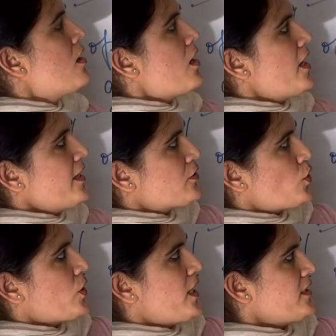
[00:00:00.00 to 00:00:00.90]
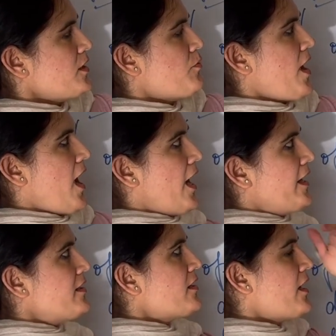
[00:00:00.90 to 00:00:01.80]
It's located
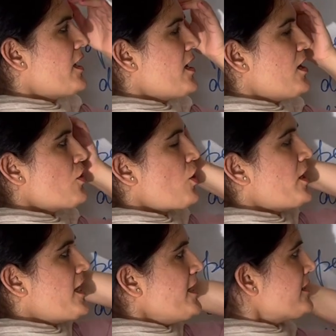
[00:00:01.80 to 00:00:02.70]
behind the ear on each